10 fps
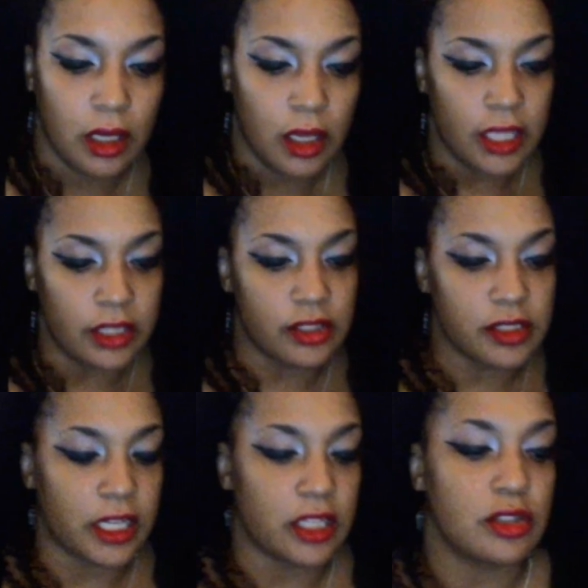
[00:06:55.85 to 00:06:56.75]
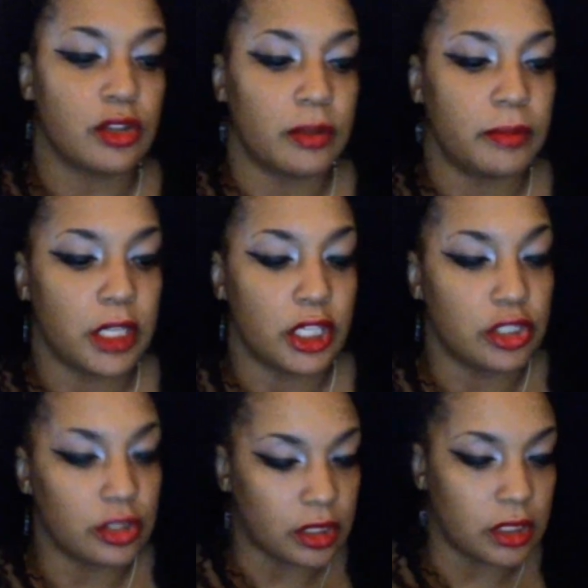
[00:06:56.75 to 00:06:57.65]
it looks like it's going to be a
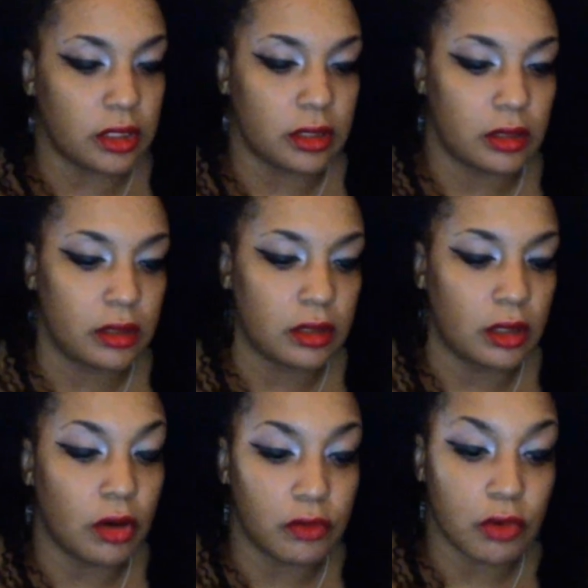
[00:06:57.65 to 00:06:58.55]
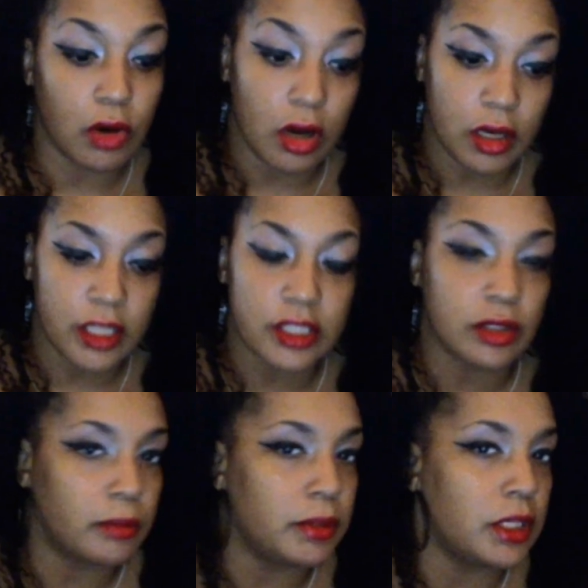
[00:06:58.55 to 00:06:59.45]
good, overall, it's
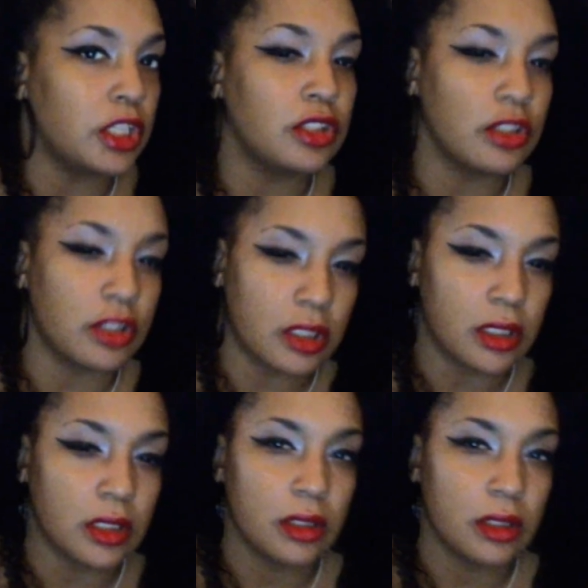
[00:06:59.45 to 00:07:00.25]
going to be a good